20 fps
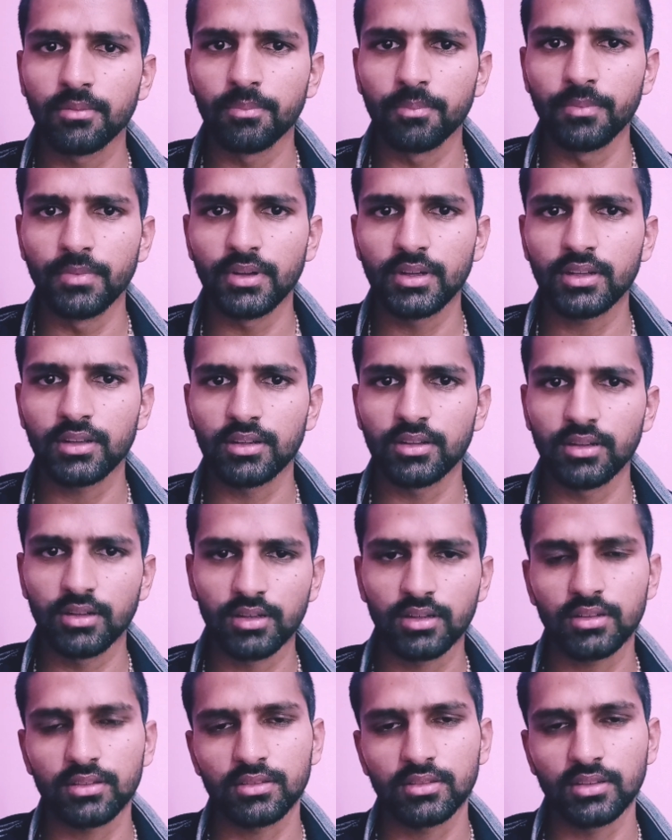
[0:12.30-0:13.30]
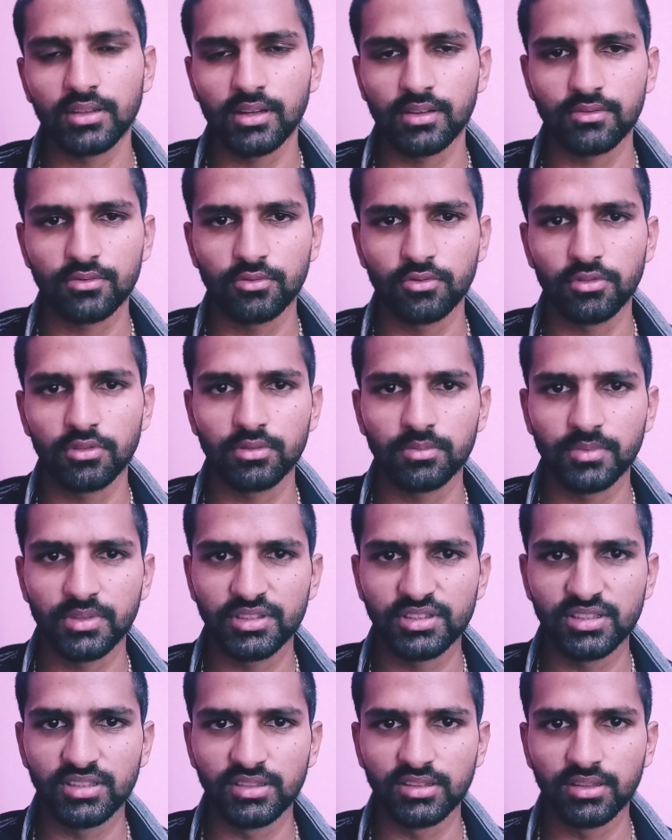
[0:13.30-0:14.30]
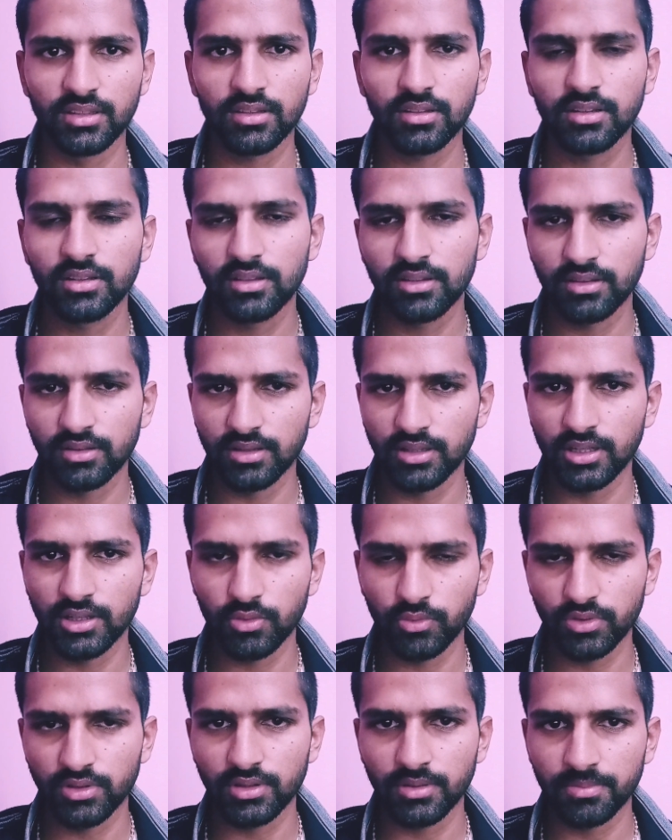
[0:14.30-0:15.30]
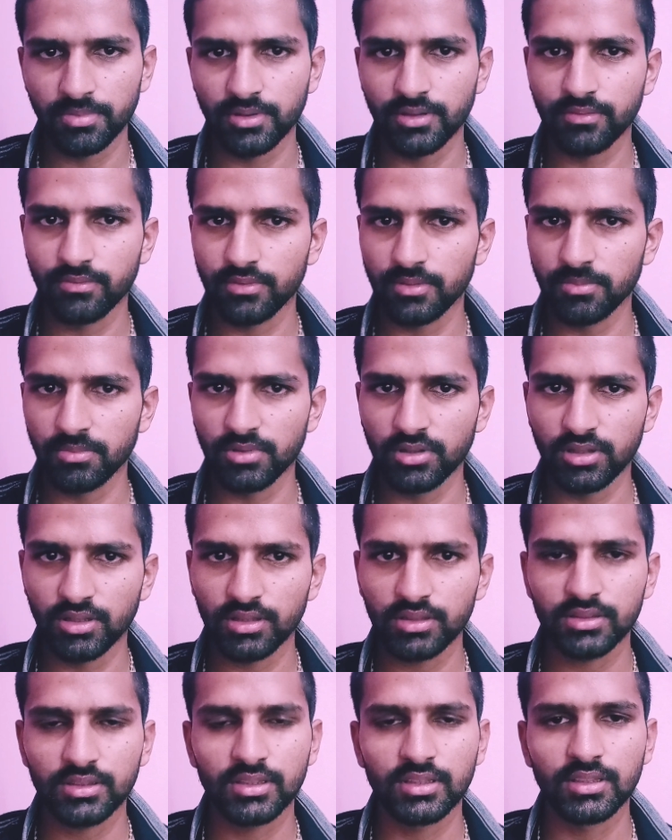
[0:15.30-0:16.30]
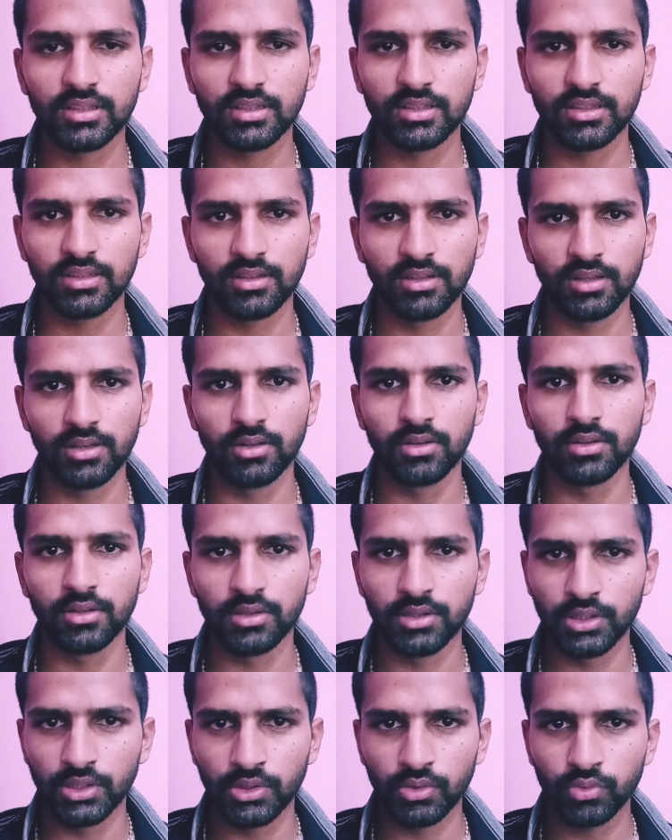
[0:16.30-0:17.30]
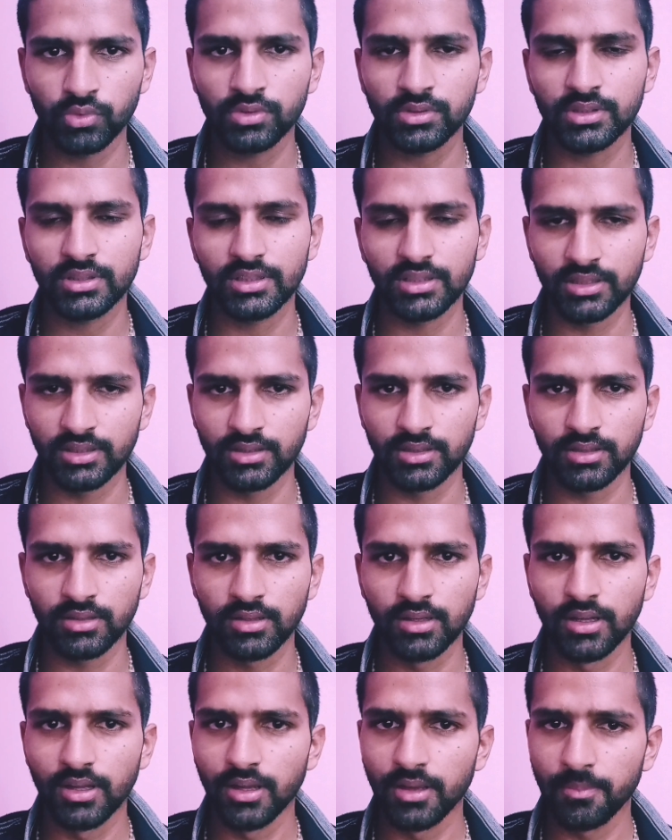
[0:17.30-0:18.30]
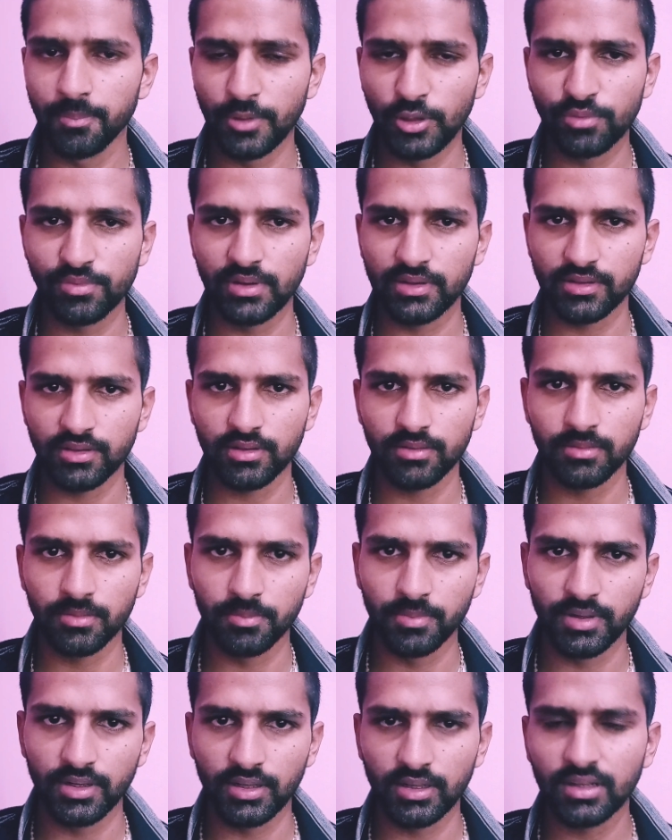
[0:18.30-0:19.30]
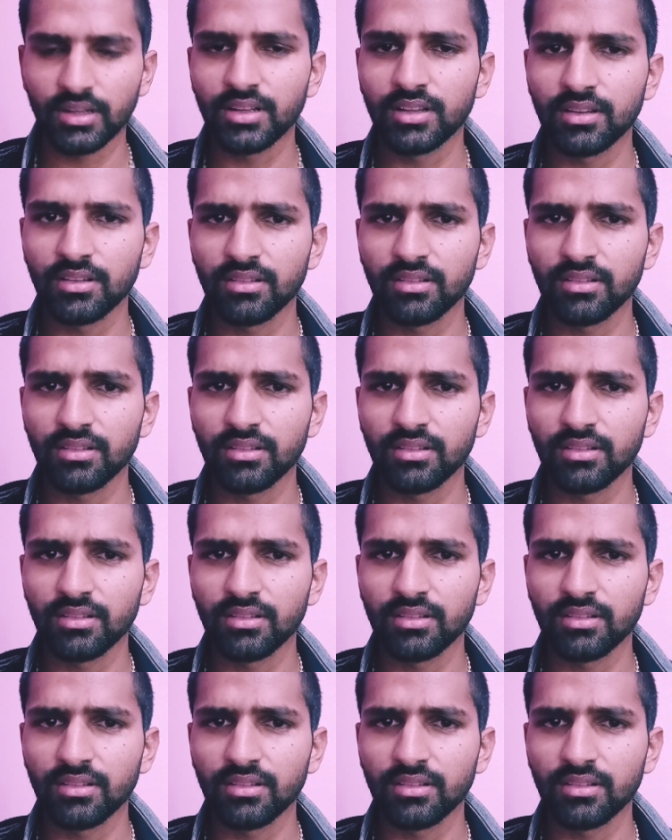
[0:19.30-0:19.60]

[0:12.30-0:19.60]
brick earth are those material that we obtain from the earth and use in the manufacture of a brick,